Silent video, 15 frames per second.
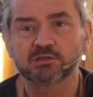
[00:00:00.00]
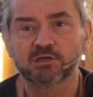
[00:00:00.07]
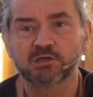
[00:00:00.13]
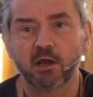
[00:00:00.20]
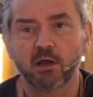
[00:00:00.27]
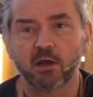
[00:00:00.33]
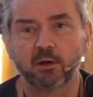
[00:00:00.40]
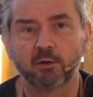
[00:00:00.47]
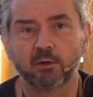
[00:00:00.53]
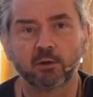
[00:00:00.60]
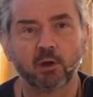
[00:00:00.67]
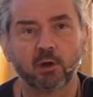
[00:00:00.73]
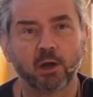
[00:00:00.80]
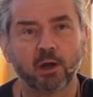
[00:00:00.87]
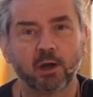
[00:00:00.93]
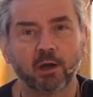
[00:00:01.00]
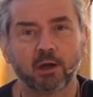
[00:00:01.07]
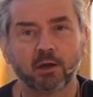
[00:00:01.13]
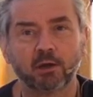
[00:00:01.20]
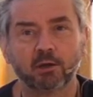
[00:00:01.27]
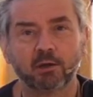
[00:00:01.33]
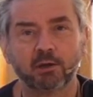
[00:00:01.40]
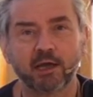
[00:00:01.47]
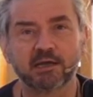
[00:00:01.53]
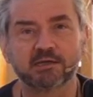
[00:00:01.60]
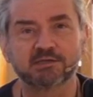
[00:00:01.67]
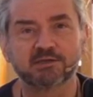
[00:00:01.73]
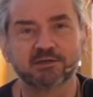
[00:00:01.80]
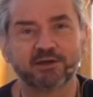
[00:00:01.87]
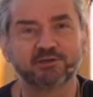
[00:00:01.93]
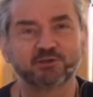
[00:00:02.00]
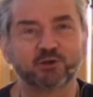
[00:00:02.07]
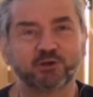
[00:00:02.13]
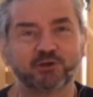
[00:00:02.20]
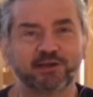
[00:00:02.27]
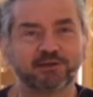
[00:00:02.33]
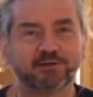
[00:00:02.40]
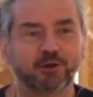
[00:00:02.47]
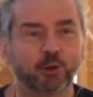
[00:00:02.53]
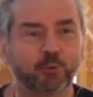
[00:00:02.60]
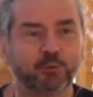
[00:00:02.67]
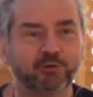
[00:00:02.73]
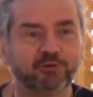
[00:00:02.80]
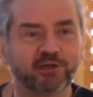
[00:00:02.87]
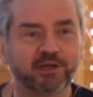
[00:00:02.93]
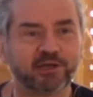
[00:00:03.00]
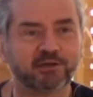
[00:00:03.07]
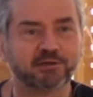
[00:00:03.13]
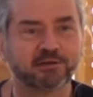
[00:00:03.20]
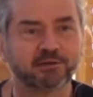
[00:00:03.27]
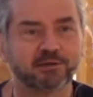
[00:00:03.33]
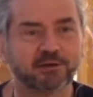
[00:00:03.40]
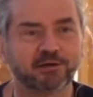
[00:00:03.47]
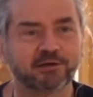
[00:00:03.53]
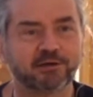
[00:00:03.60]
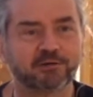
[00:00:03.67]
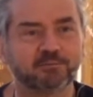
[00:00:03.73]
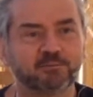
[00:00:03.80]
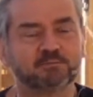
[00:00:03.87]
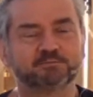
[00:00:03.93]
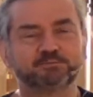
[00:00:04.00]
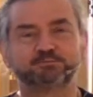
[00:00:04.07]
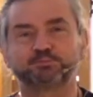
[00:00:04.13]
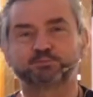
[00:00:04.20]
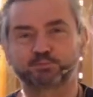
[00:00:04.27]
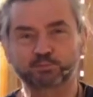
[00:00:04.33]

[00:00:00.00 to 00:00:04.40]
So, uh, yes, I enjoyed that. I hope you did. Um,